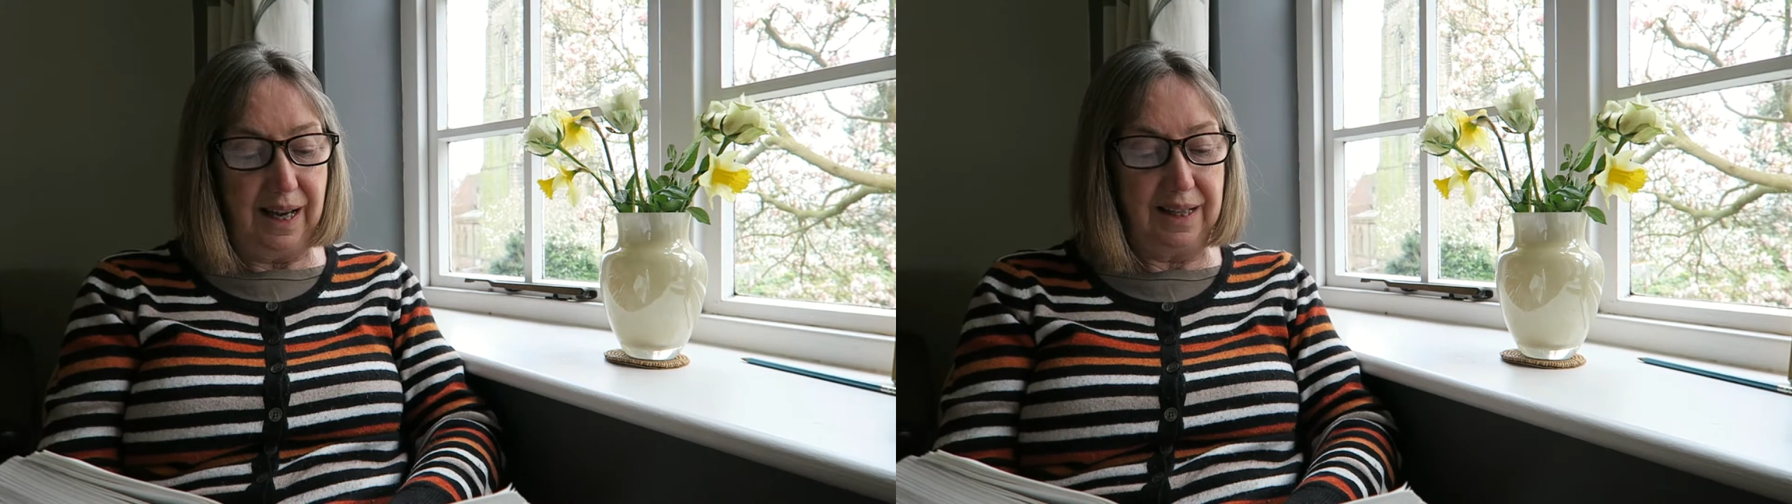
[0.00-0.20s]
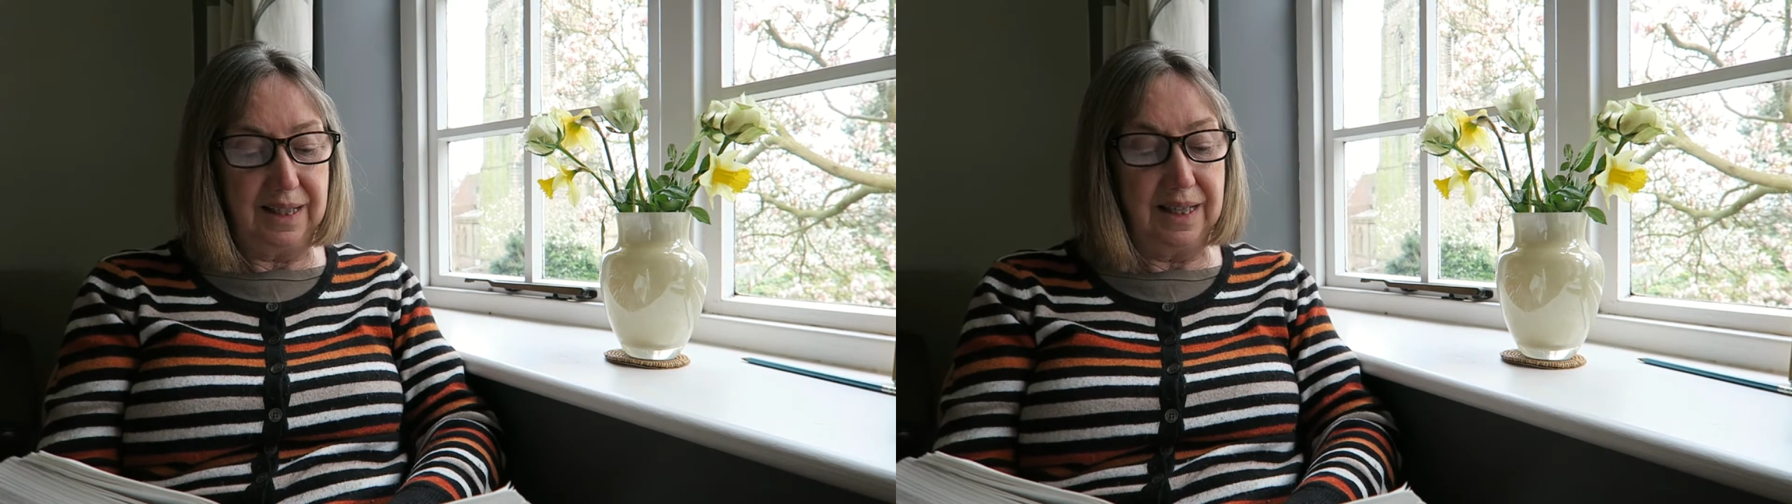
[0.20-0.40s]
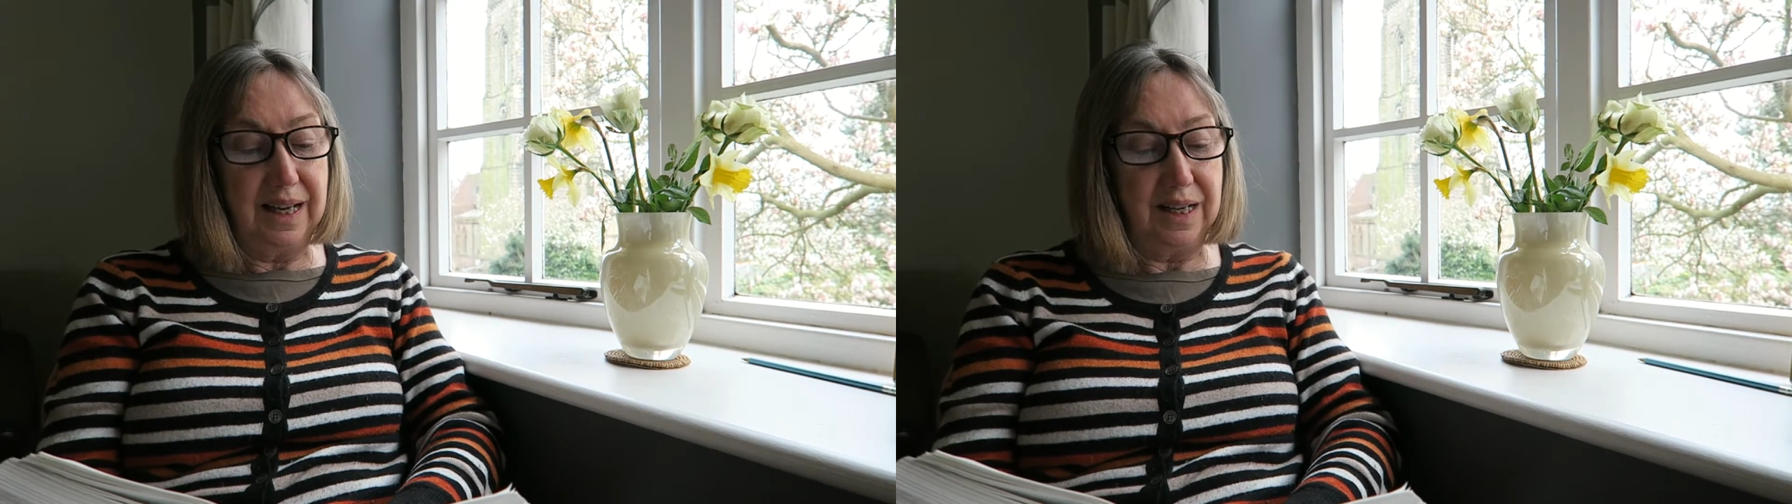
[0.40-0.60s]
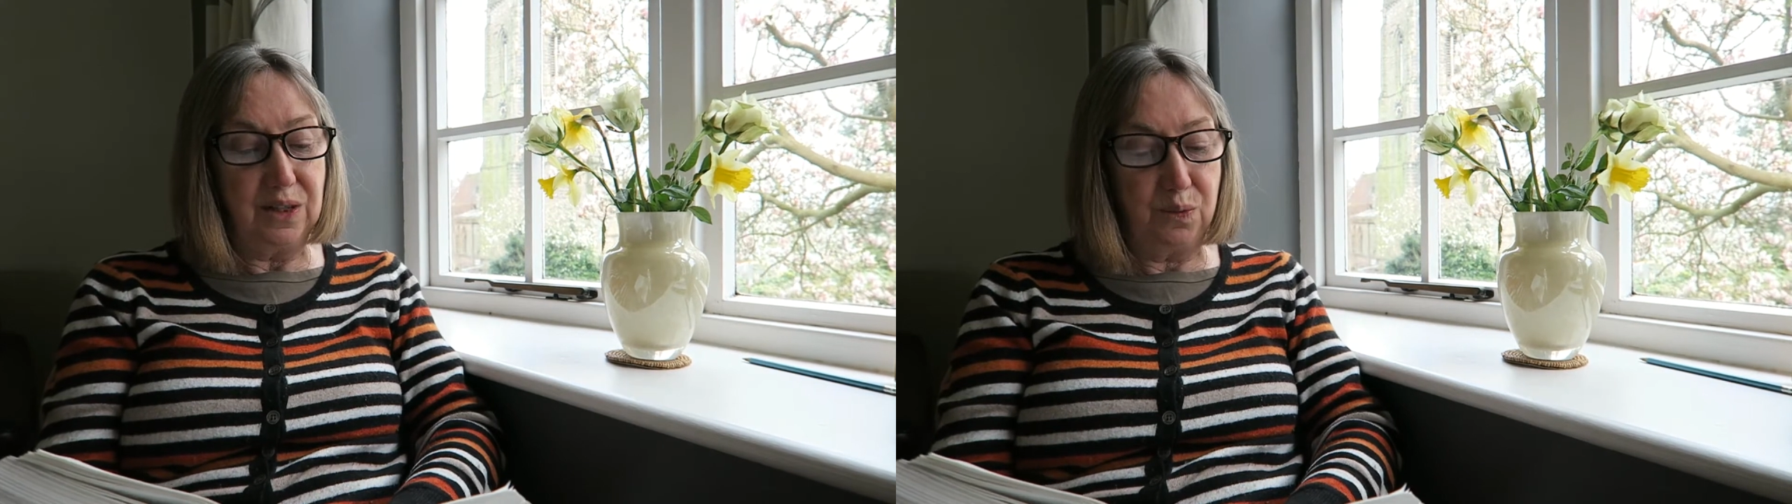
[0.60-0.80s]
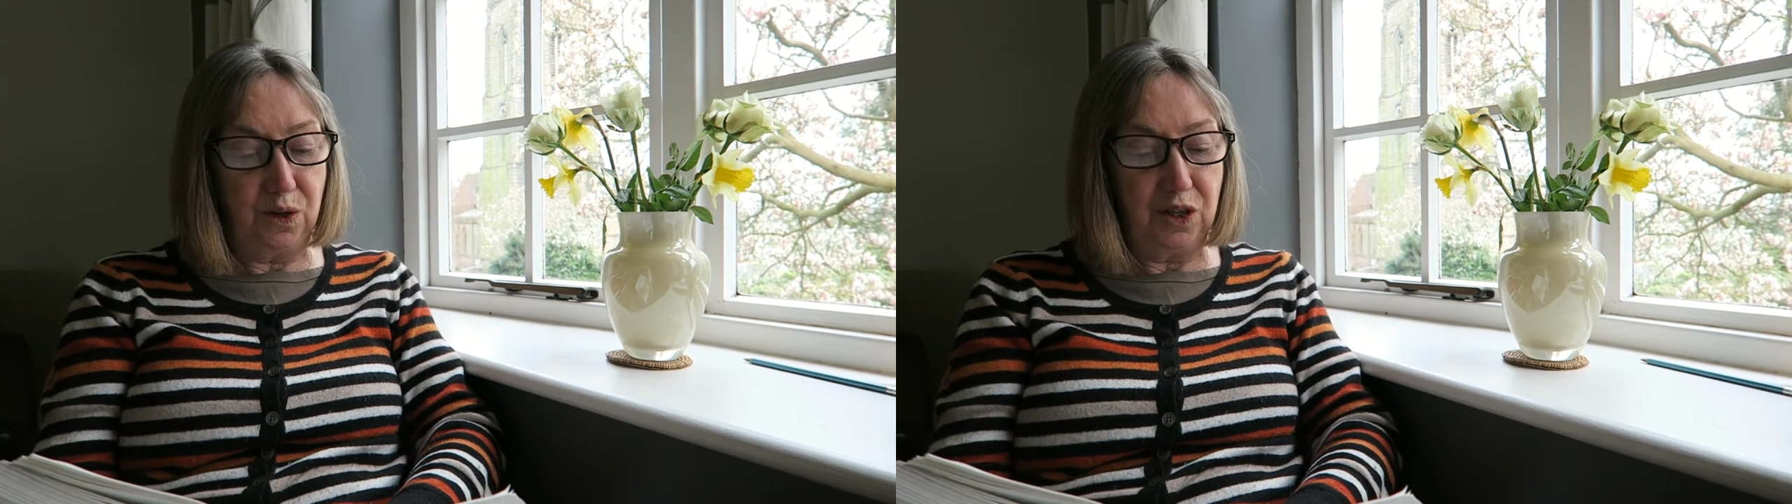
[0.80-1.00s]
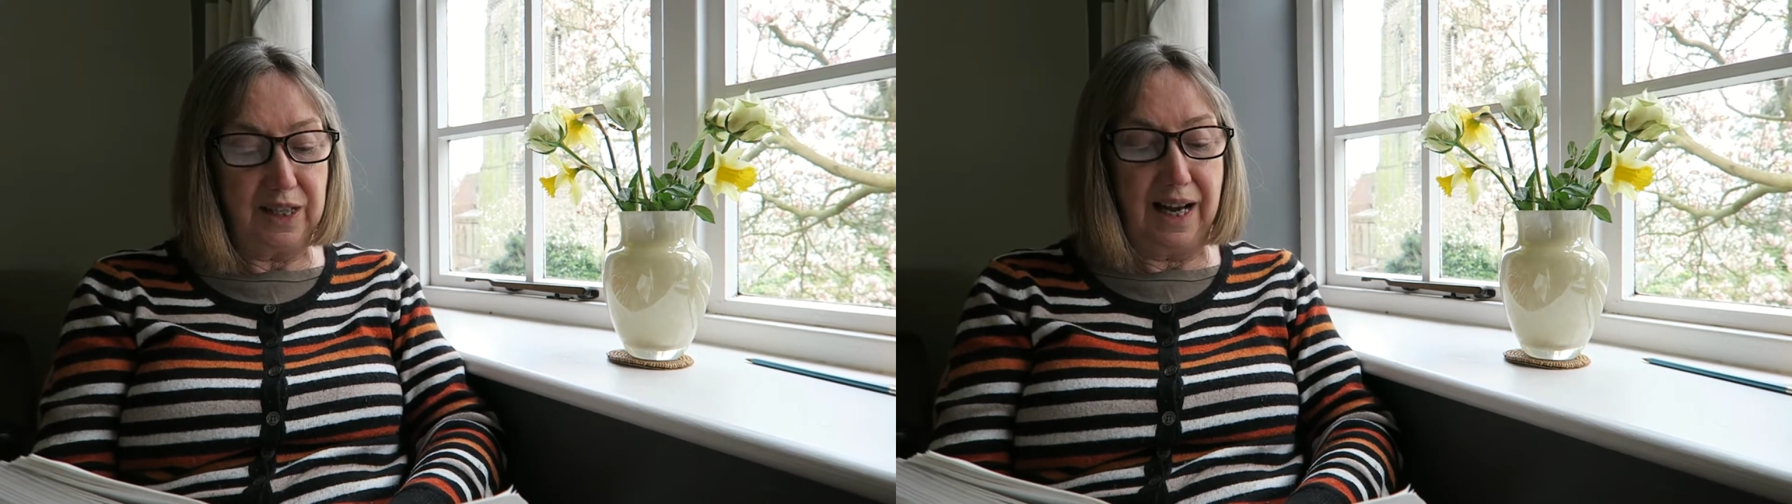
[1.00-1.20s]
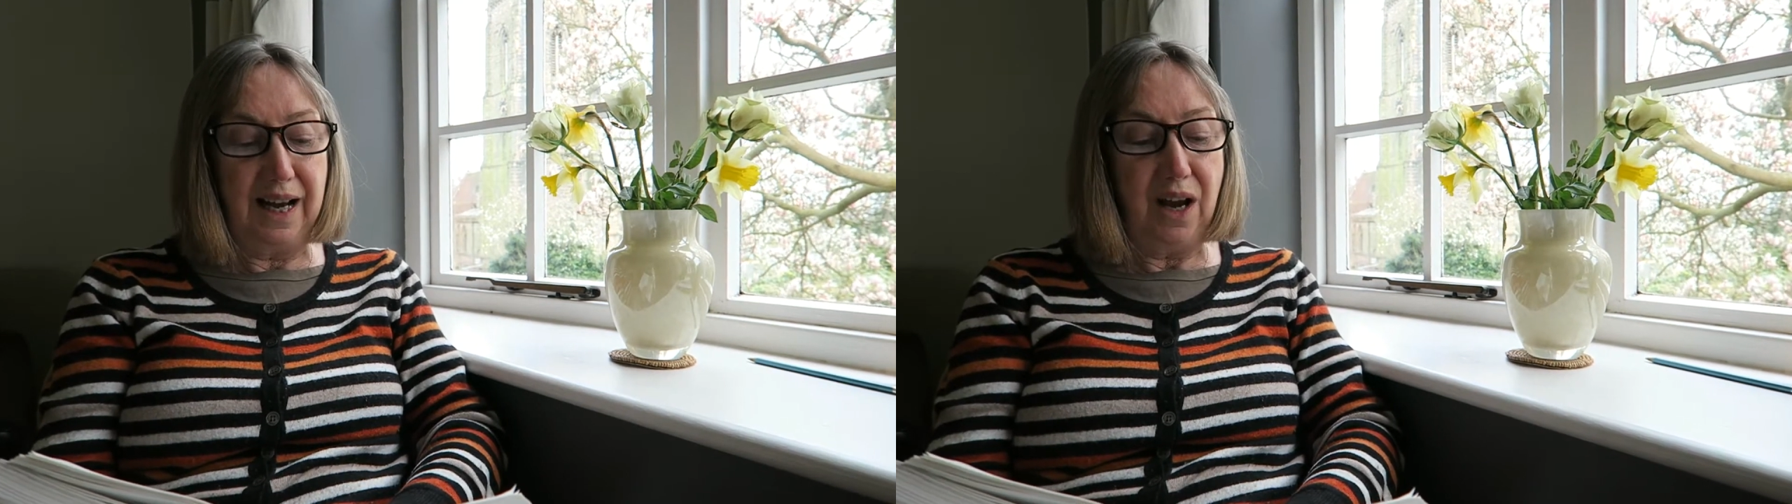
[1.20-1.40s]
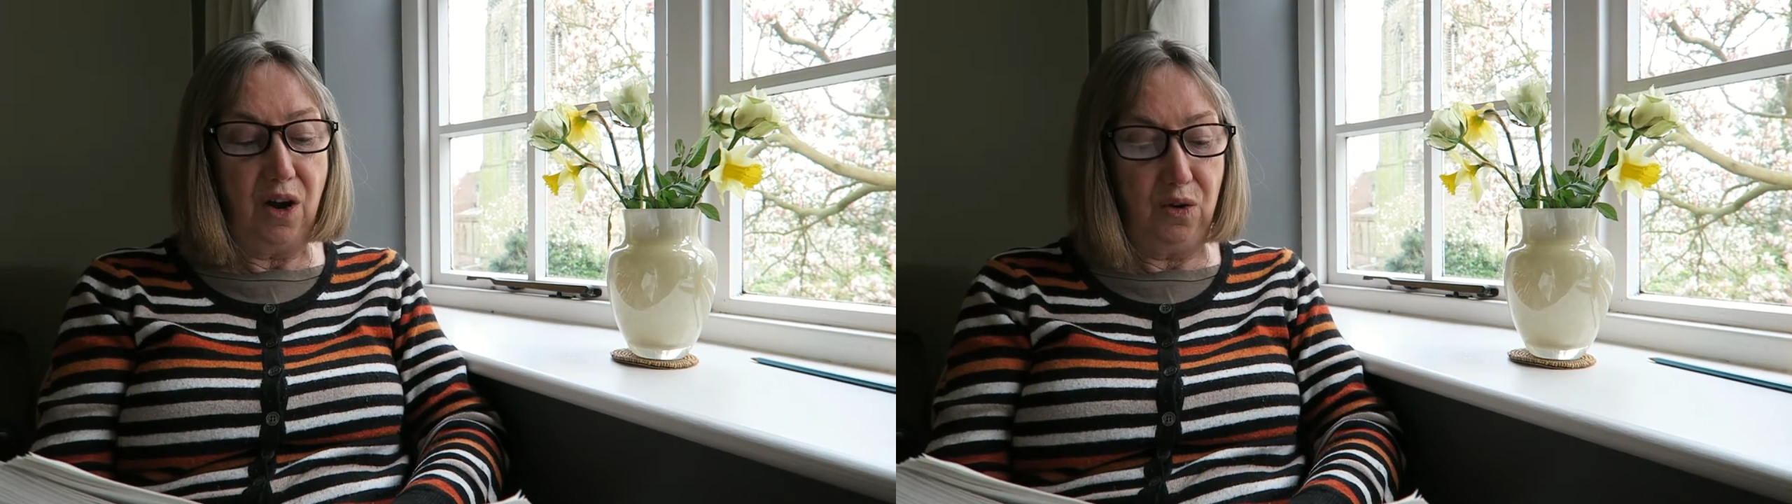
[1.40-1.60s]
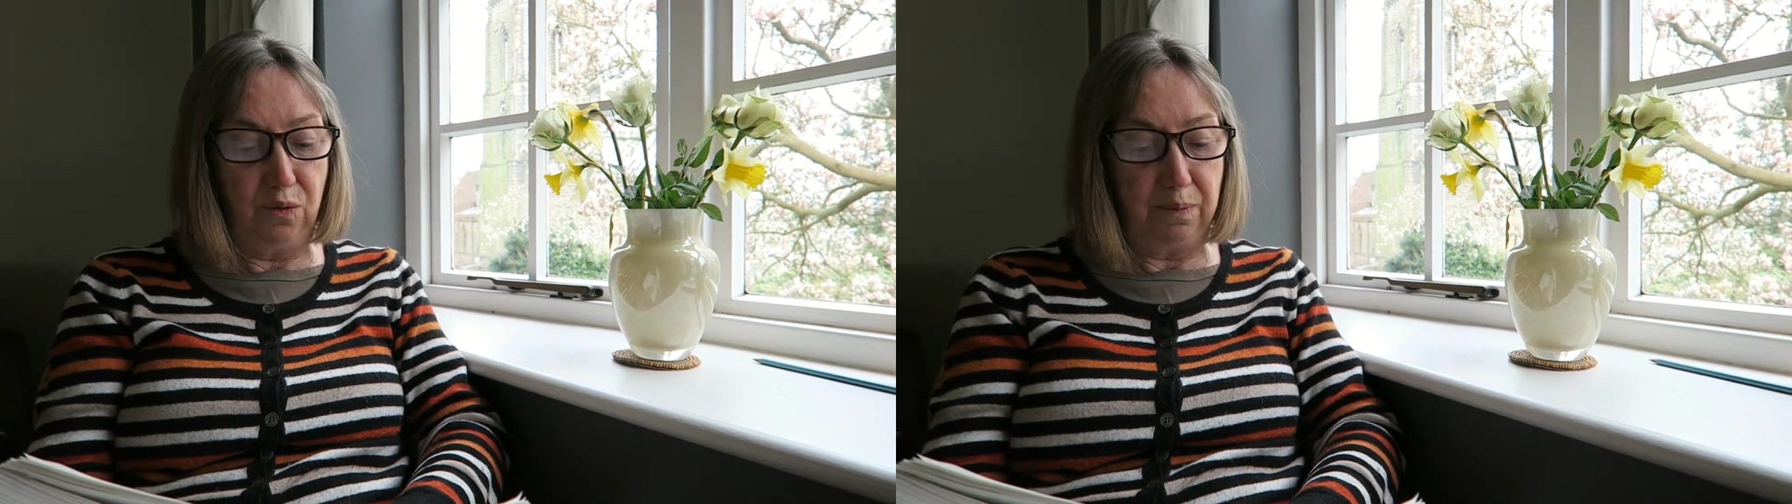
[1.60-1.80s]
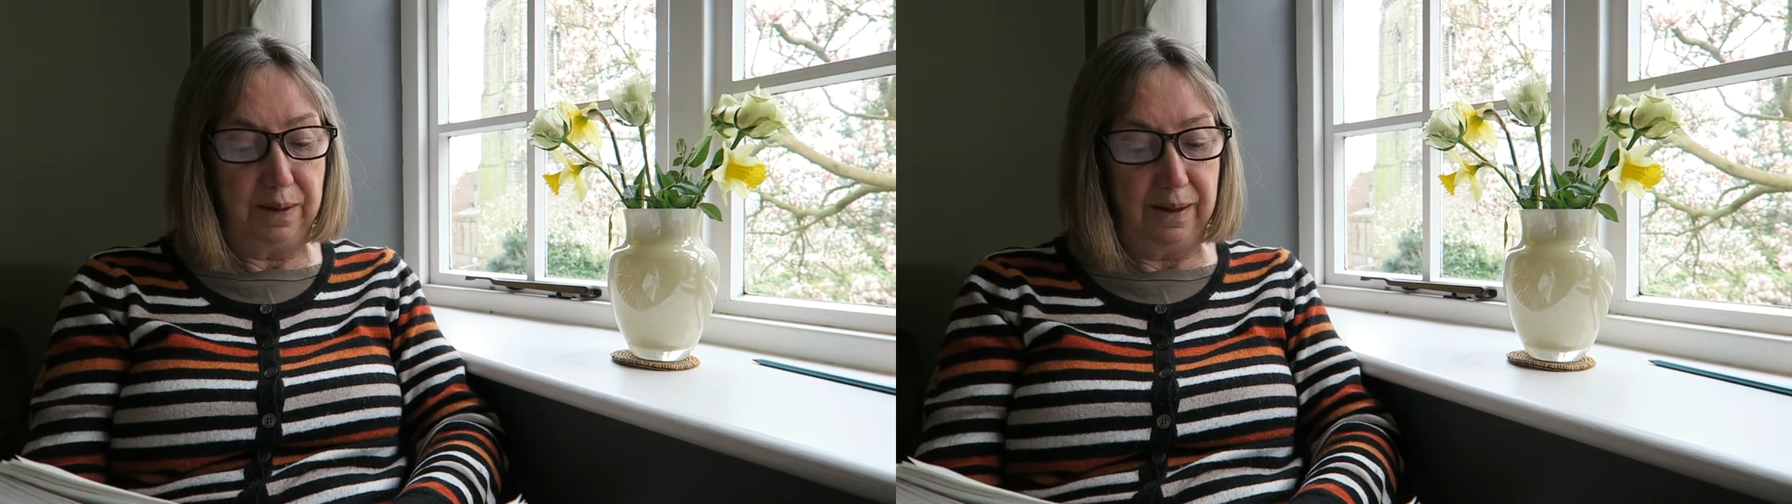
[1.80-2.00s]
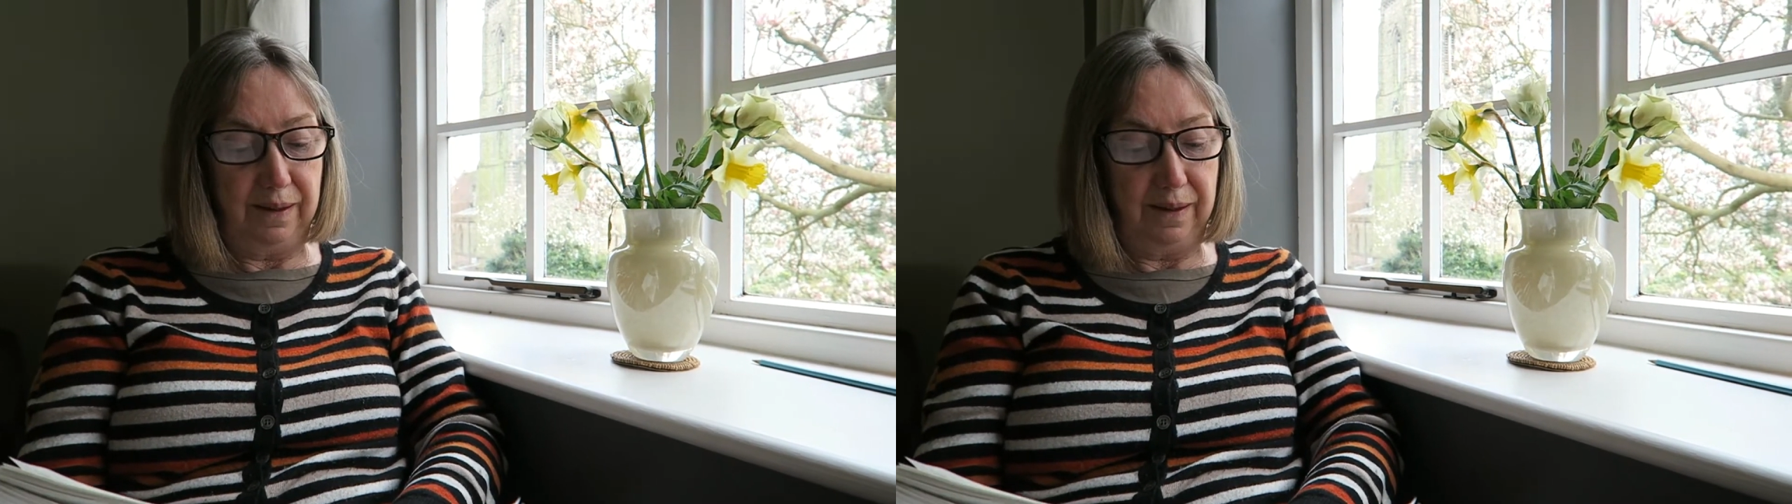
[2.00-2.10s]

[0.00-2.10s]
and in his word I hope.